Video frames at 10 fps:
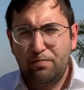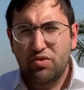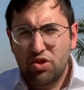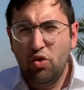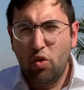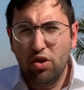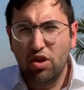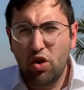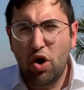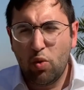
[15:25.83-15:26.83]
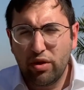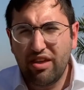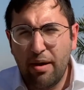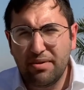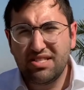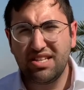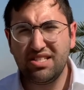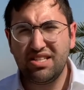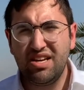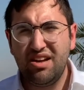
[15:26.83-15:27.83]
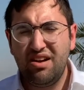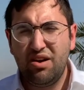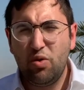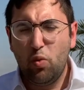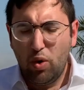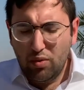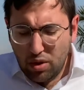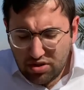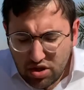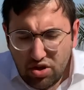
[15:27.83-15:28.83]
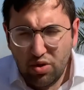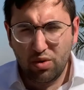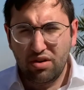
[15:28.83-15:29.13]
knew all along what the MS is. What to do.